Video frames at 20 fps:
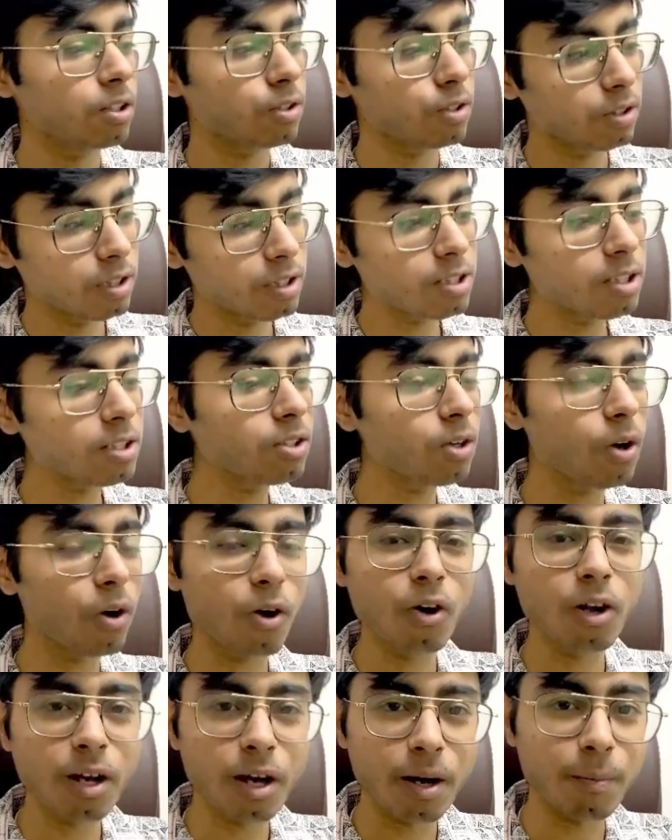So this is
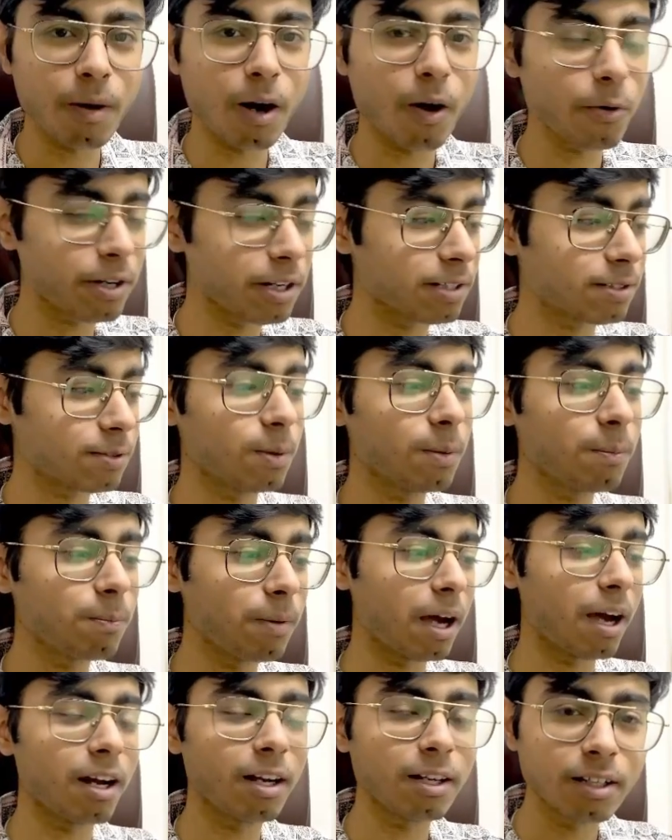all about
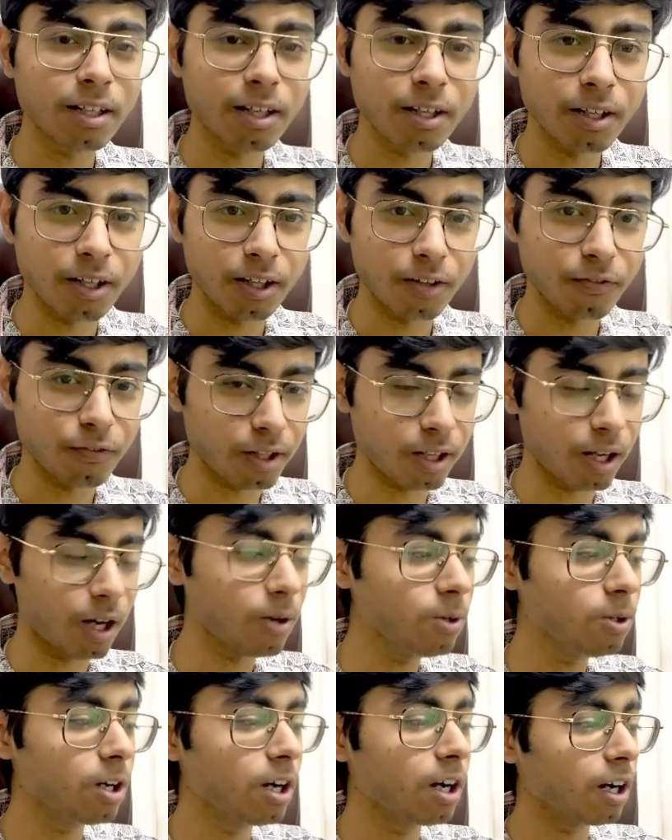Resumepal uh, for
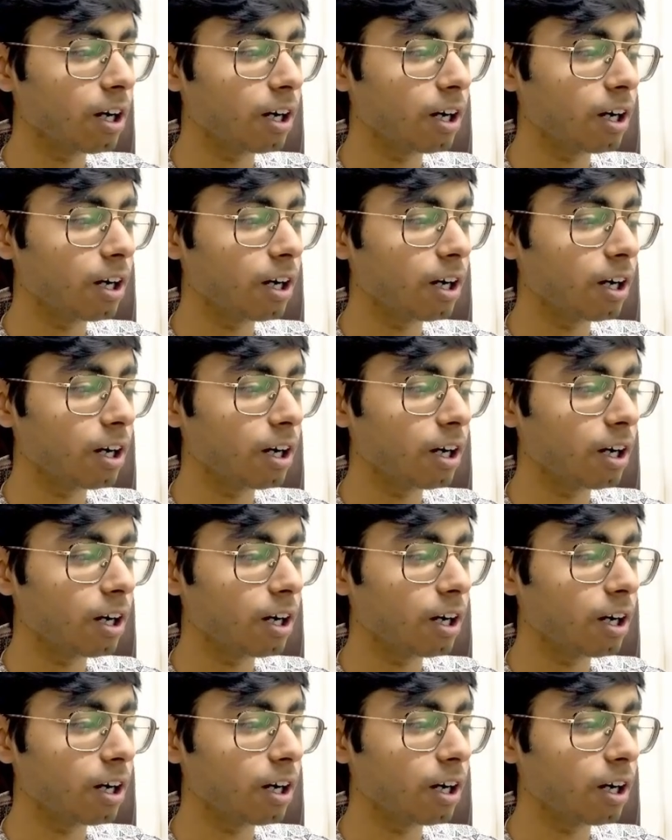now.